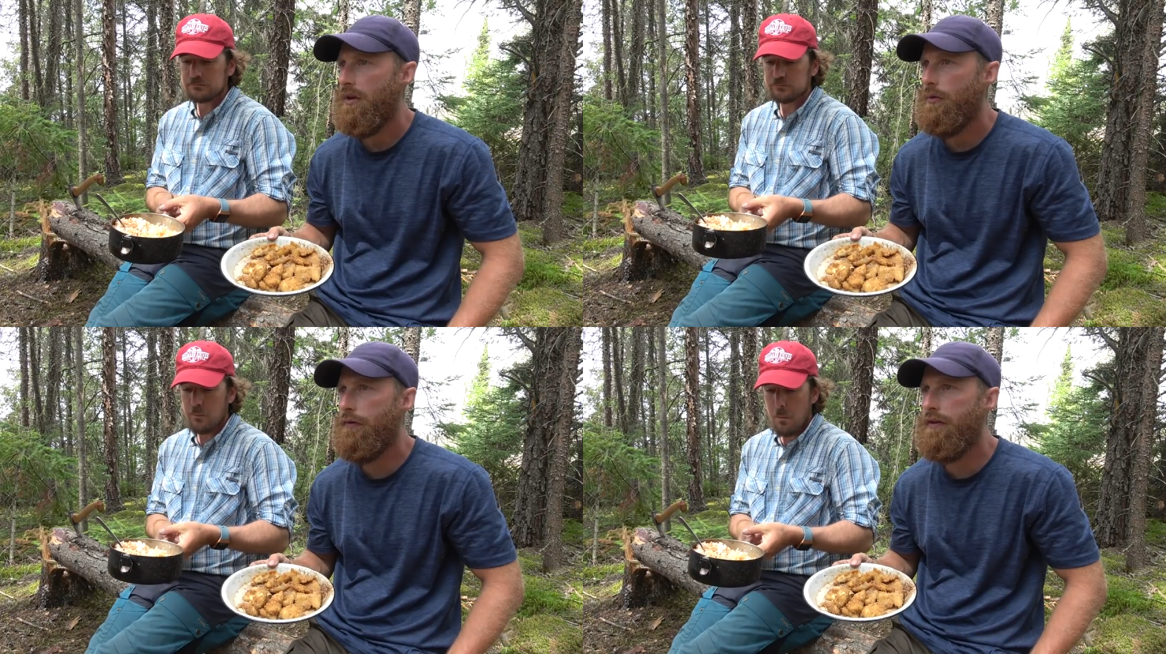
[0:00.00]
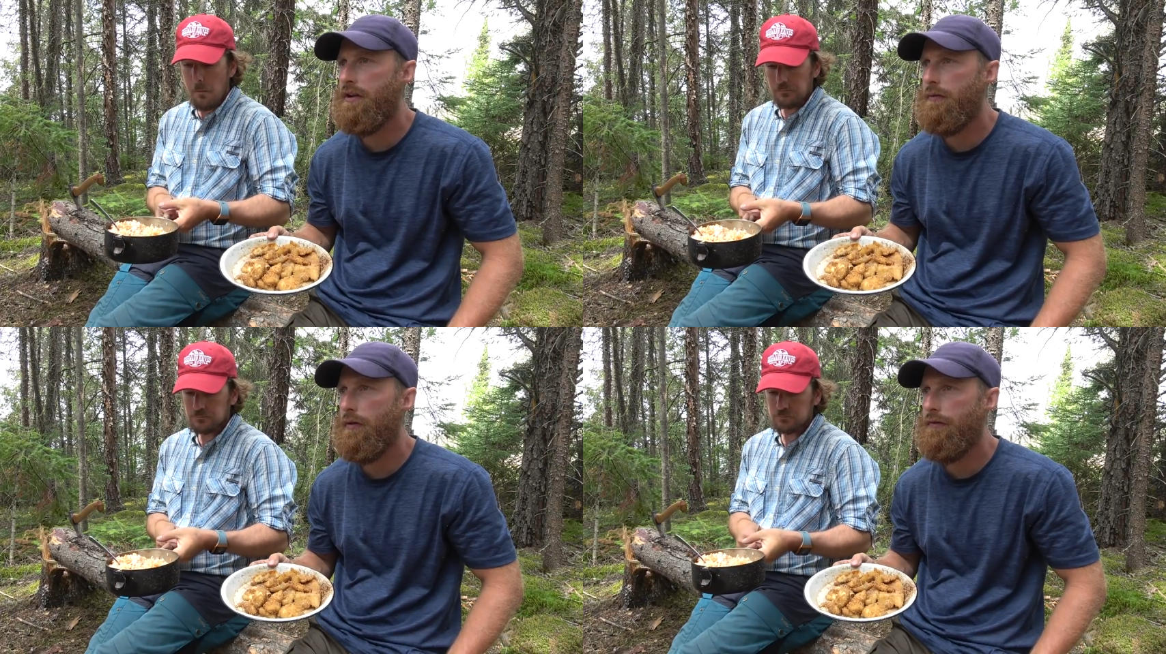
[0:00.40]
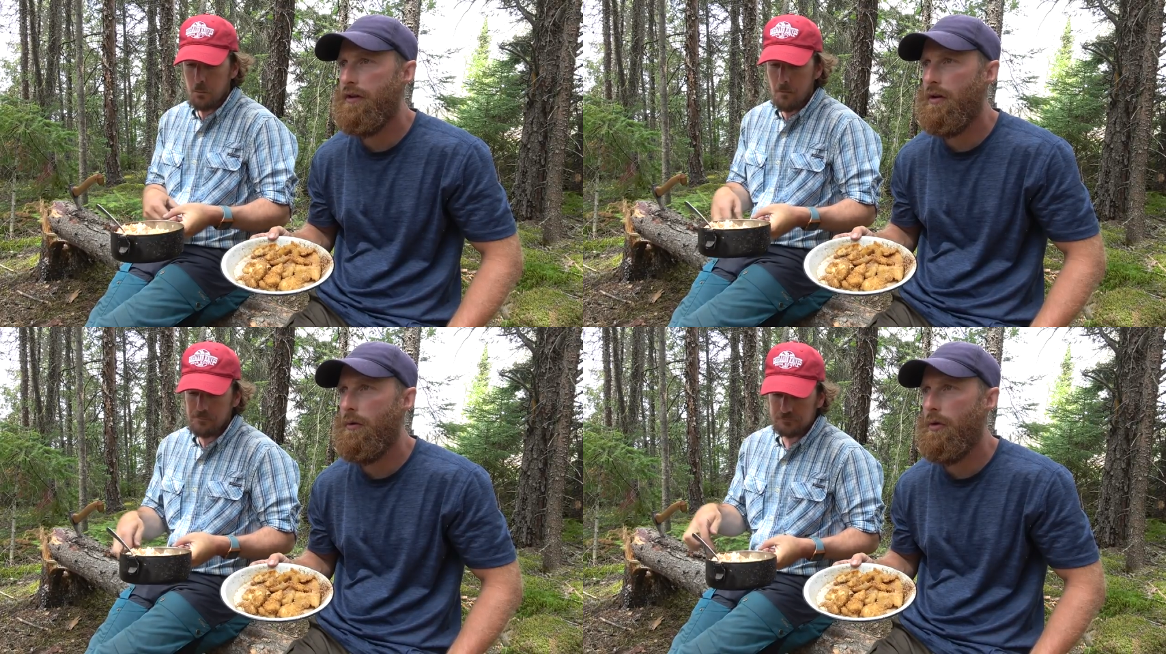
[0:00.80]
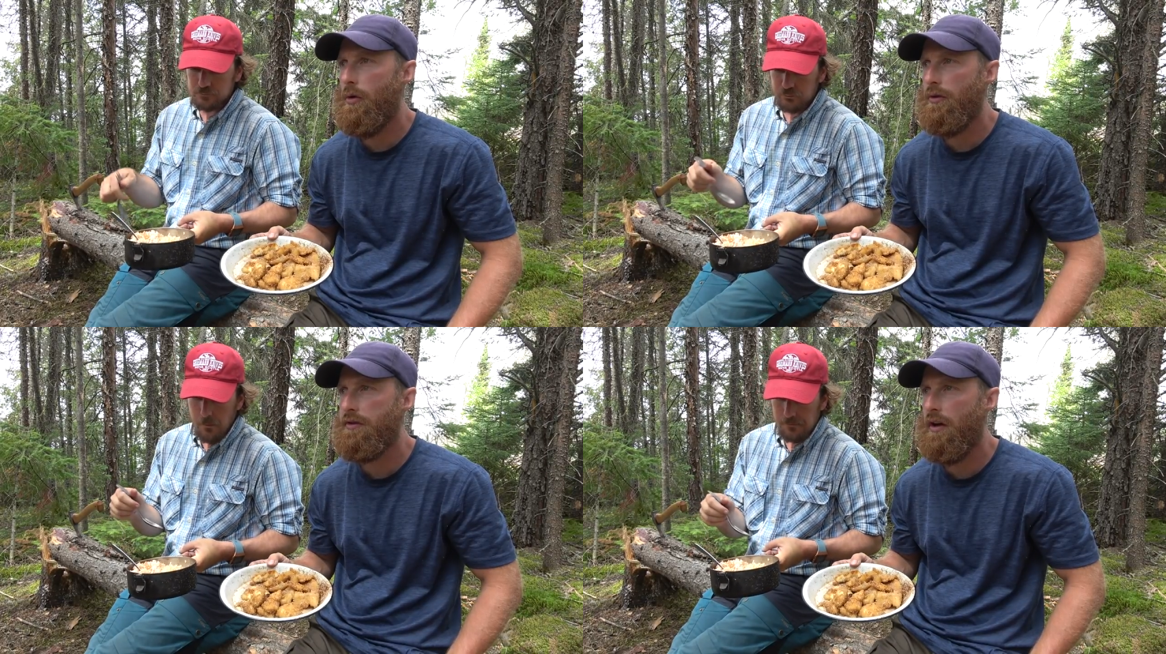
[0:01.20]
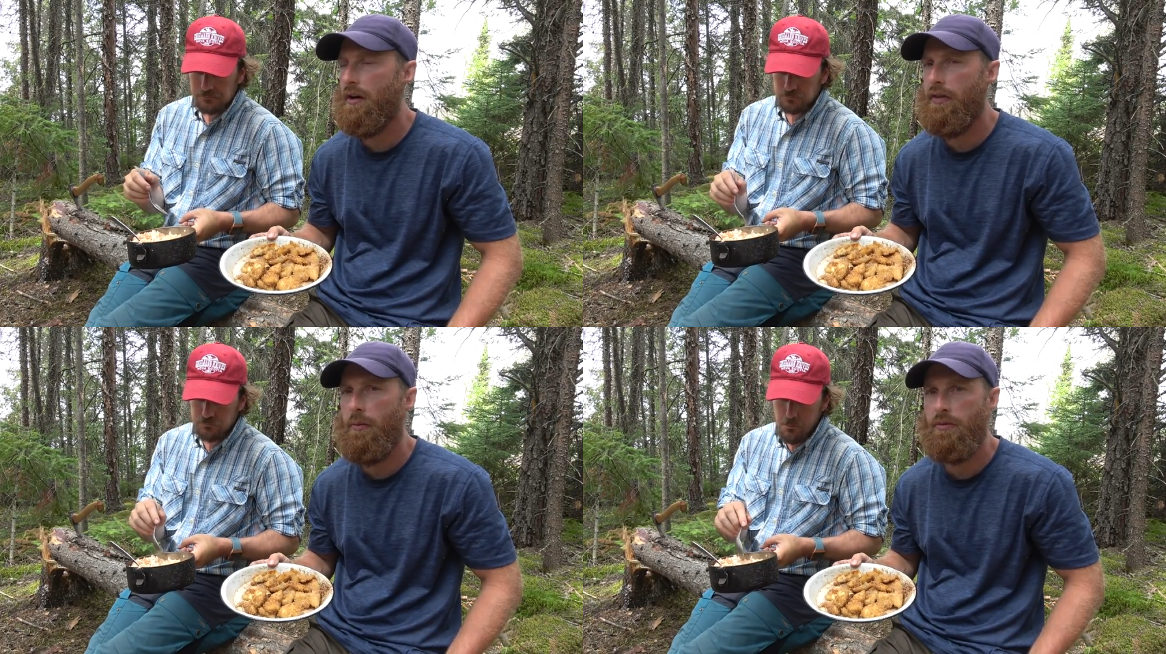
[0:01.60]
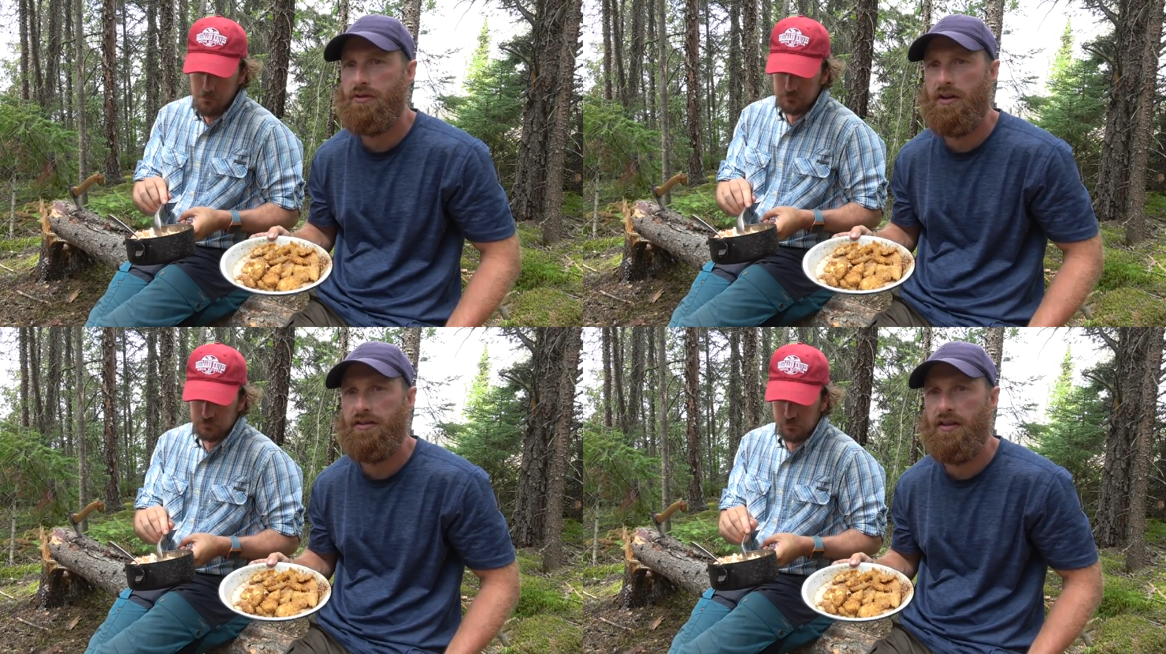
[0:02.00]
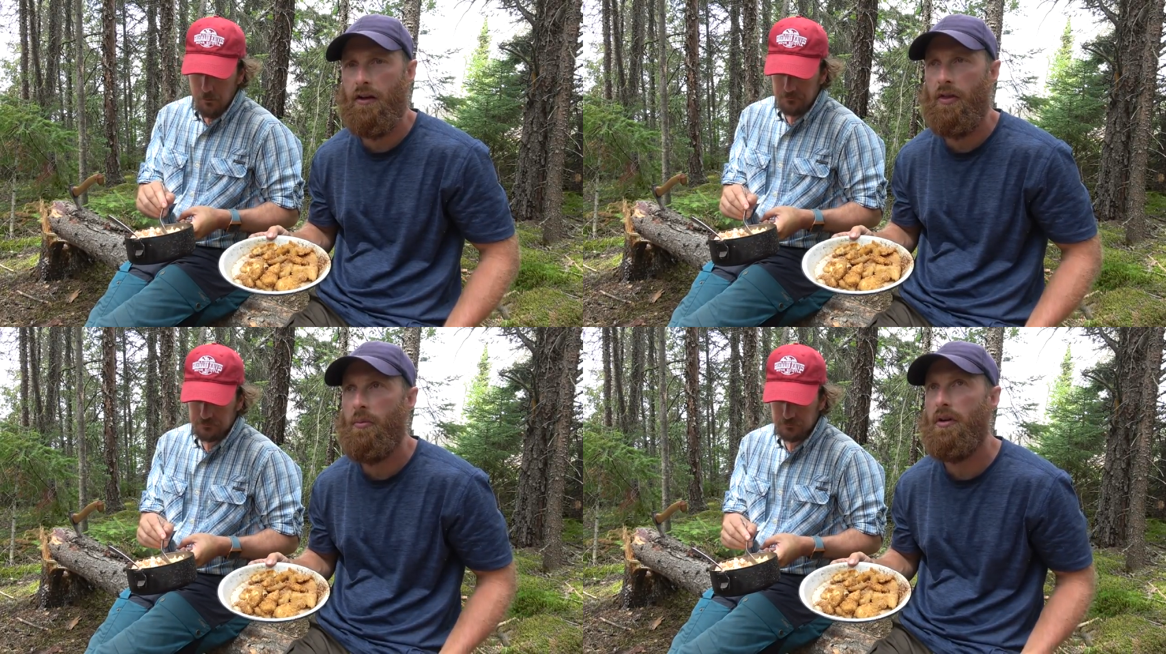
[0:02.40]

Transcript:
Speaker 1: we'll figure it, we'll figure out where the holes are, and then we'll try to stay on them.